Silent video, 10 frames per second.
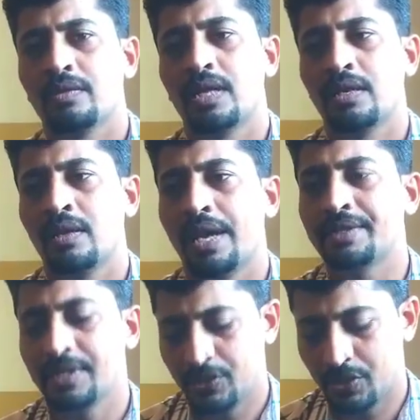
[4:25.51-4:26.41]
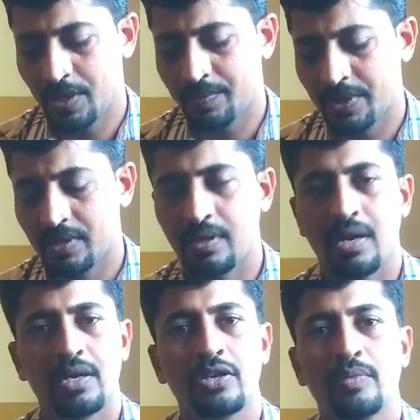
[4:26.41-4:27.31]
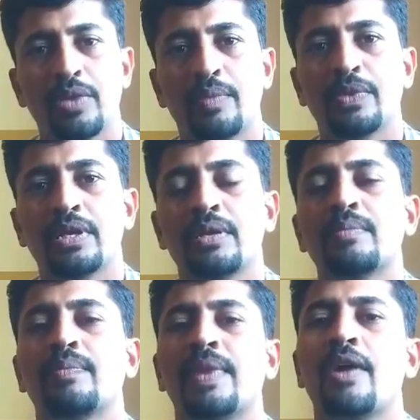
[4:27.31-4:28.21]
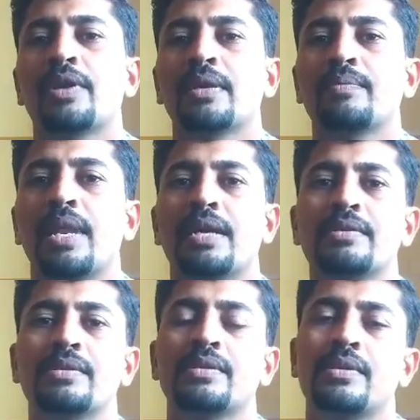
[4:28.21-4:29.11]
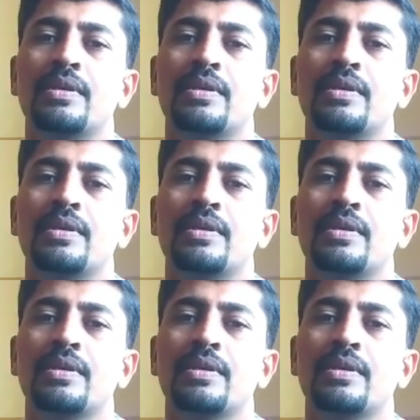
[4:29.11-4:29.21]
Then in 6th chapter, anatomy of the flowering plants.